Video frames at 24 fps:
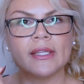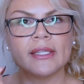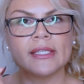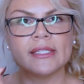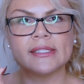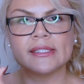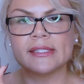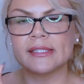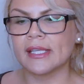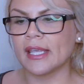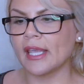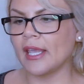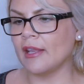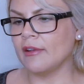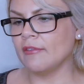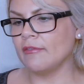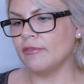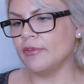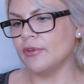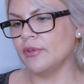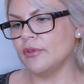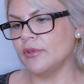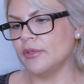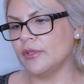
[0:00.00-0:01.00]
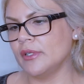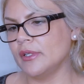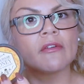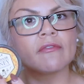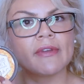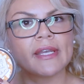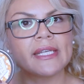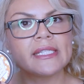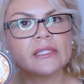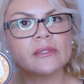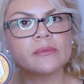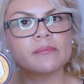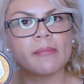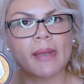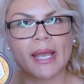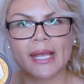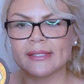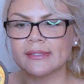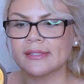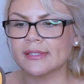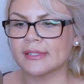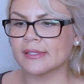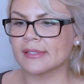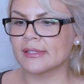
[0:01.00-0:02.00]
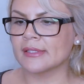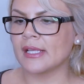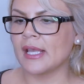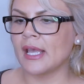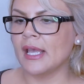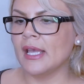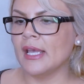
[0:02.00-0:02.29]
of these Skin Food face masks.